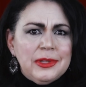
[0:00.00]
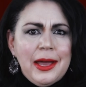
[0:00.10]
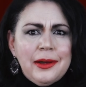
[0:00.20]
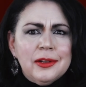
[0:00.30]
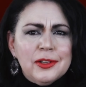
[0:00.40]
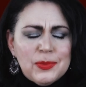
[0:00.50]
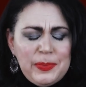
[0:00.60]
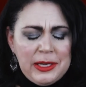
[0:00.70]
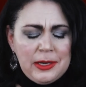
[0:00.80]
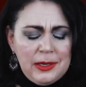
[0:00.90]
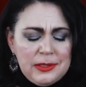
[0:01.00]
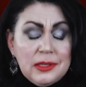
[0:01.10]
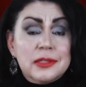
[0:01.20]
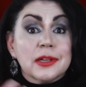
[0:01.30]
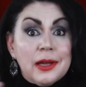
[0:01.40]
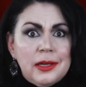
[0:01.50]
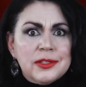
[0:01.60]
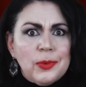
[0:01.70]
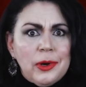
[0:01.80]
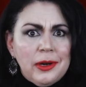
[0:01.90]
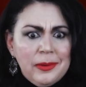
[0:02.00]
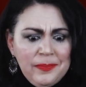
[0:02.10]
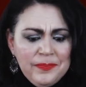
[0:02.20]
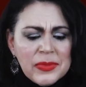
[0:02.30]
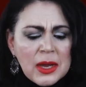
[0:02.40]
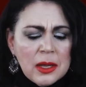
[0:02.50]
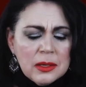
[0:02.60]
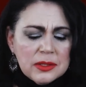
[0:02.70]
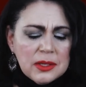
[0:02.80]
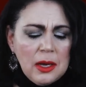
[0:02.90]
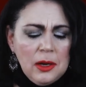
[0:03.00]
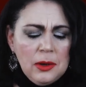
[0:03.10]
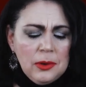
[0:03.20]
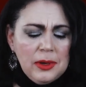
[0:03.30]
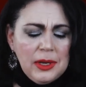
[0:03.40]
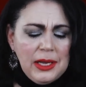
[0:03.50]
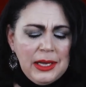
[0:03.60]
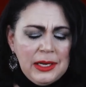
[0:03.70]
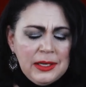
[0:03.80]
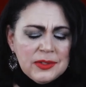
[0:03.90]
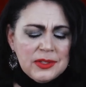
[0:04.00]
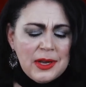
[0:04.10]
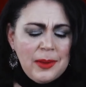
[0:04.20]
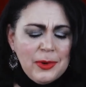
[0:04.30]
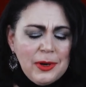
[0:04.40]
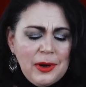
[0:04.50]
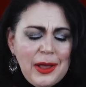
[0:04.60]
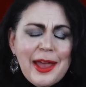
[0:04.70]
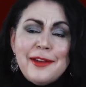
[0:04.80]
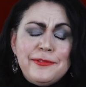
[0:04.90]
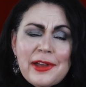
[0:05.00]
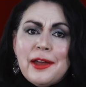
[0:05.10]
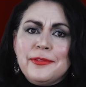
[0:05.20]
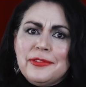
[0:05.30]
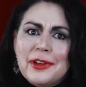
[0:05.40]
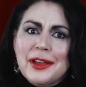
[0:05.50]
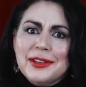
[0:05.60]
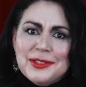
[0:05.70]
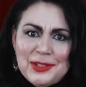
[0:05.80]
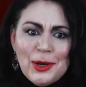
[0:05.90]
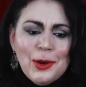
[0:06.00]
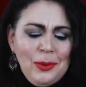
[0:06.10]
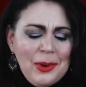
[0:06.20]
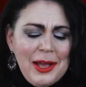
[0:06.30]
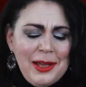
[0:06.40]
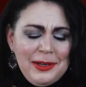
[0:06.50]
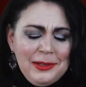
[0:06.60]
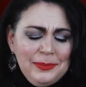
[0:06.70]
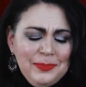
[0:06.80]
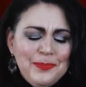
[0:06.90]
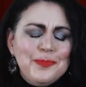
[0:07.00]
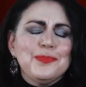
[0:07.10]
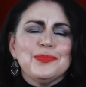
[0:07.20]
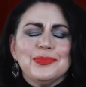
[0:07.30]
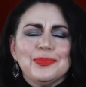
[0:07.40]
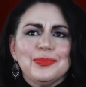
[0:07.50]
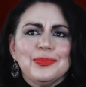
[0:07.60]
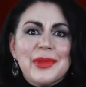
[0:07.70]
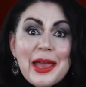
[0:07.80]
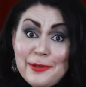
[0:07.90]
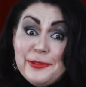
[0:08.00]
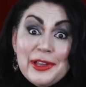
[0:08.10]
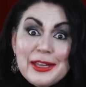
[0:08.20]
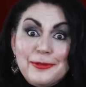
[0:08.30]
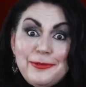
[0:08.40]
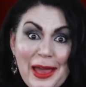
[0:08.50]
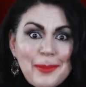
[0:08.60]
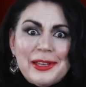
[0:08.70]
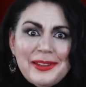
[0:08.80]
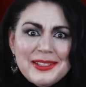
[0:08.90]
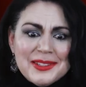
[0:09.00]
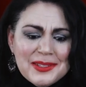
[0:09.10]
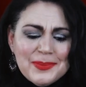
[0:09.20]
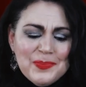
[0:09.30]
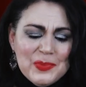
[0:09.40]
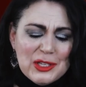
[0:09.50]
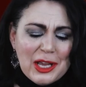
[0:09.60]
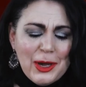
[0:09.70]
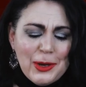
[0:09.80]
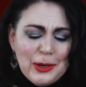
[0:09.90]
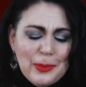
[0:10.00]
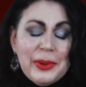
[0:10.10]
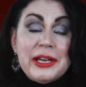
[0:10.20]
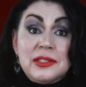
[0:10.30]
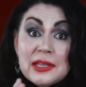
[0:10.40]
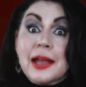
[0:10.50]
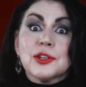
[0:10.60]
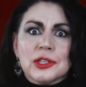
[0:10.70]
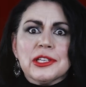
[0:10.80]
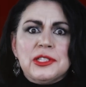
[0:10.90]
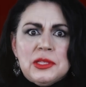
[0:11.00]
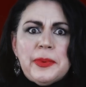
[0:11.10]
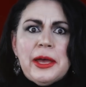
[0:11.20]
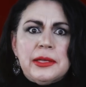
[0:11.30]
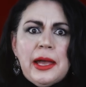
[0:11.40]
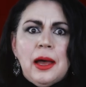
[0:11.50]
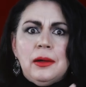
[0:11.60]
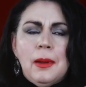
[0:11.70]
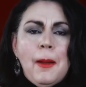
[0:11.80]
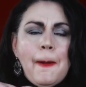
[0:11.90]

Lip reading: letters because it's a cuss word. So it is number FF01 effing fabulous. So, but it's actually spelled out,